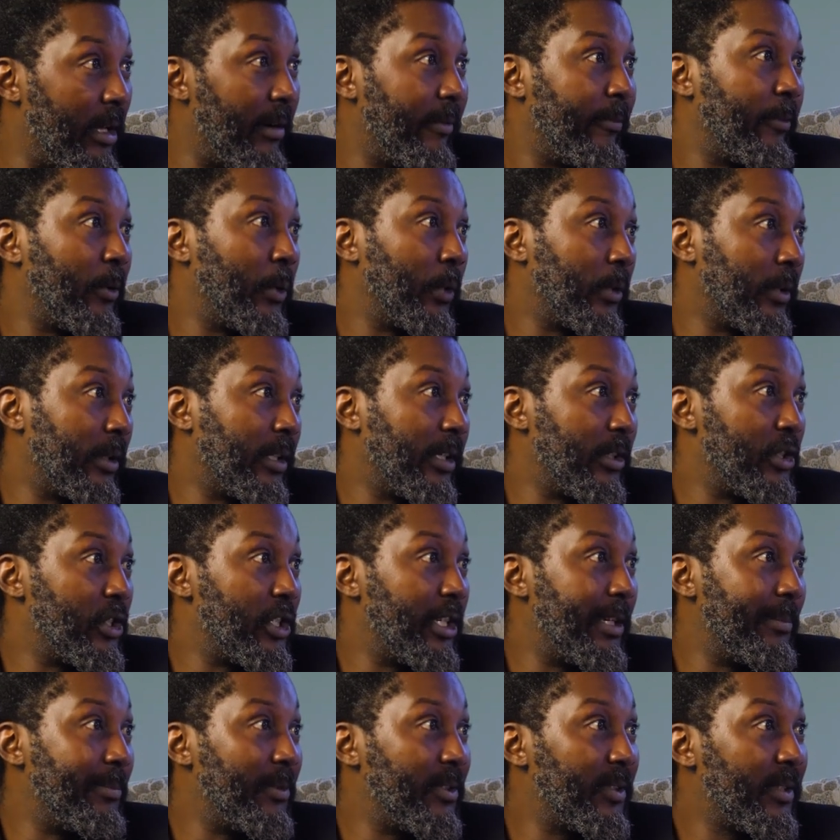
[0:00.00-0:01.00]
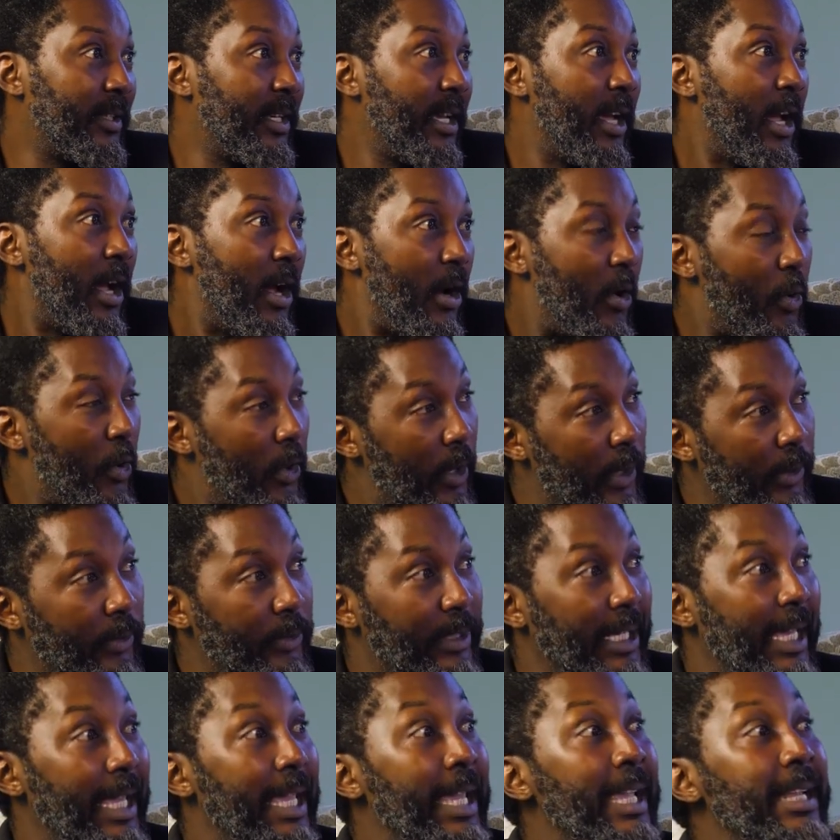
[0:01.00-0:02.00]
love coconut chips.
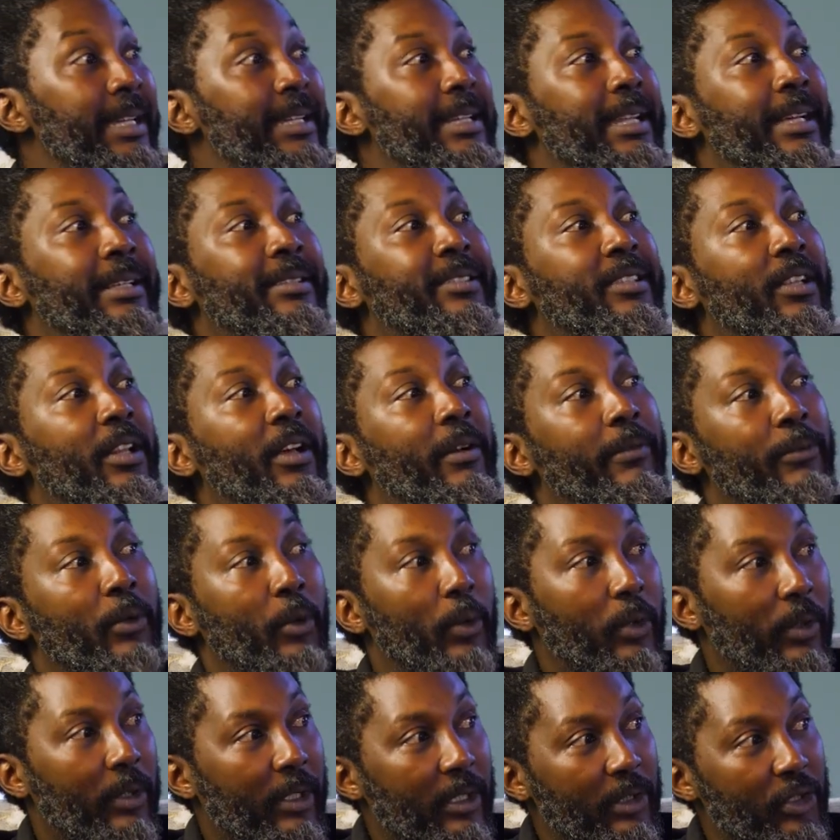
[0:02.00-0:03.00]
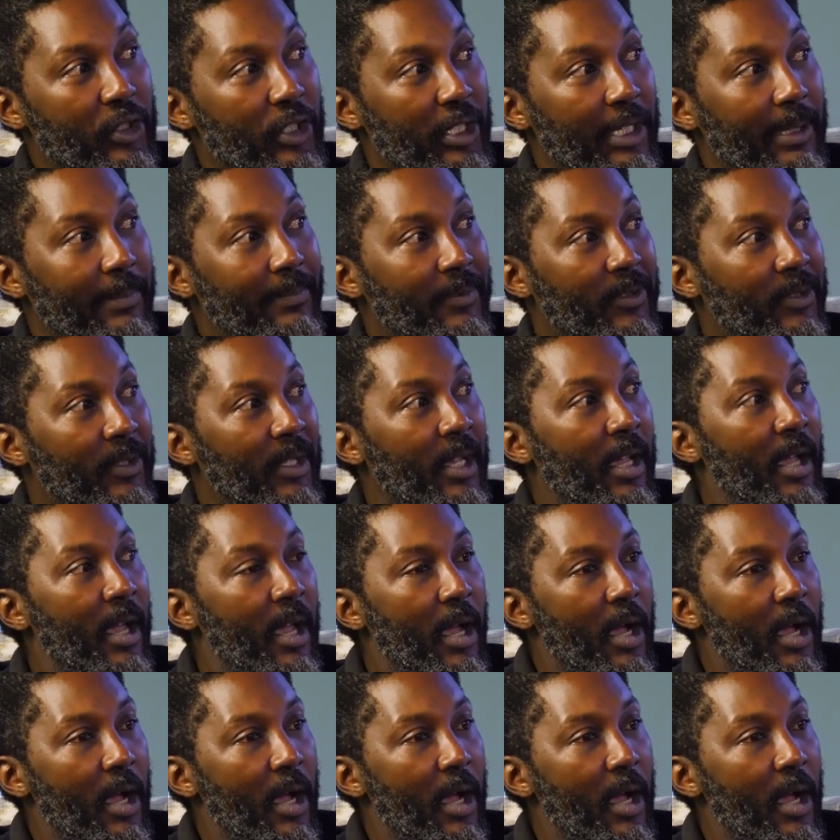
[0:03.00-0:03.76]
Oh, the Indians love coconut chips.